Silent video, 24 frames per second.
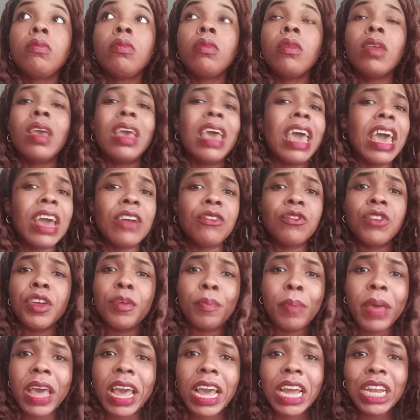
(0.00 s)
every
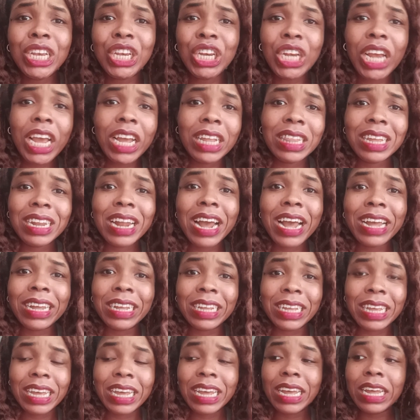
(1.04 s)
paycheck that I
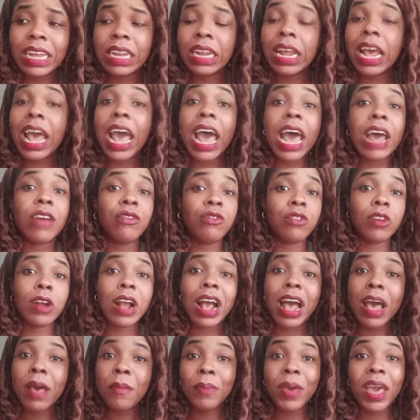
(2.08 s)
get after
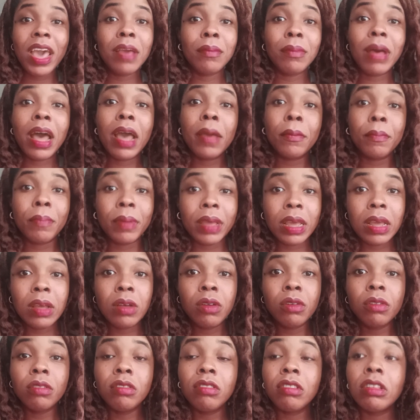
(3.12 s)
I pay my
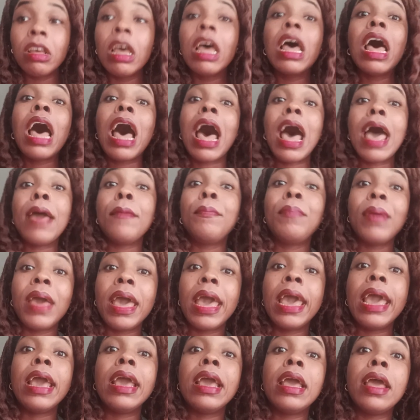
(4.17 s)
bills, I
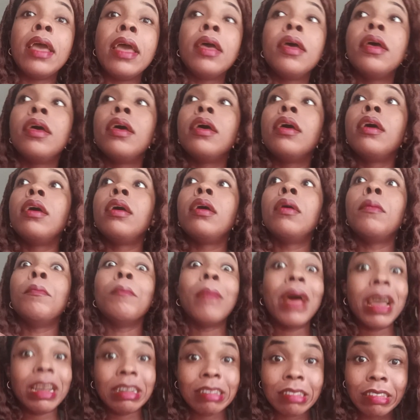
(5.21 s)
pay
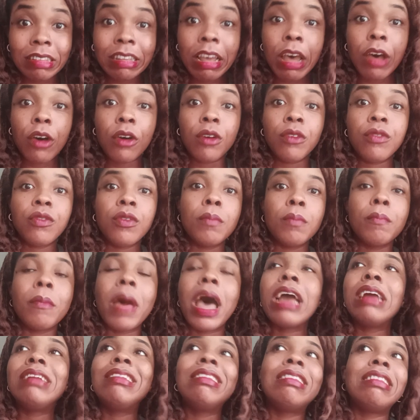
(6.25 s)
myself,
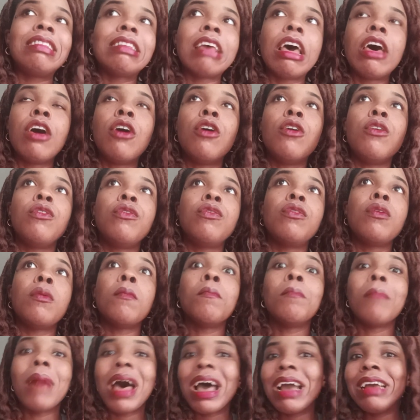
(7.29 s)
myself,
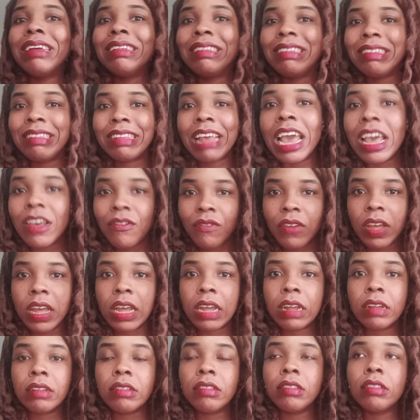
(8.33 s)
my
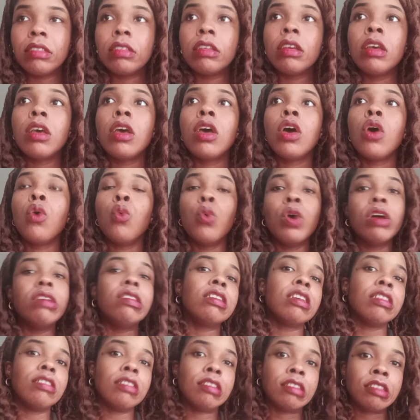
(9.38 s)
savings was
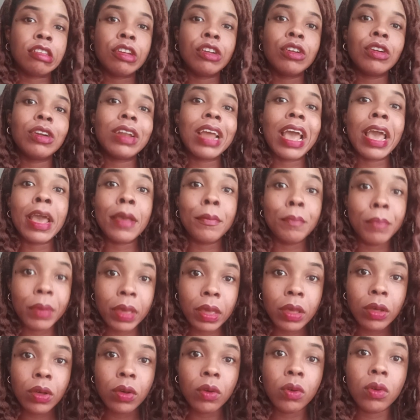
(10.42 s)
considered a
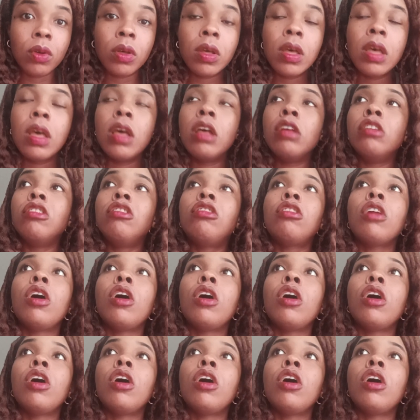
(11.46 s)
bill. So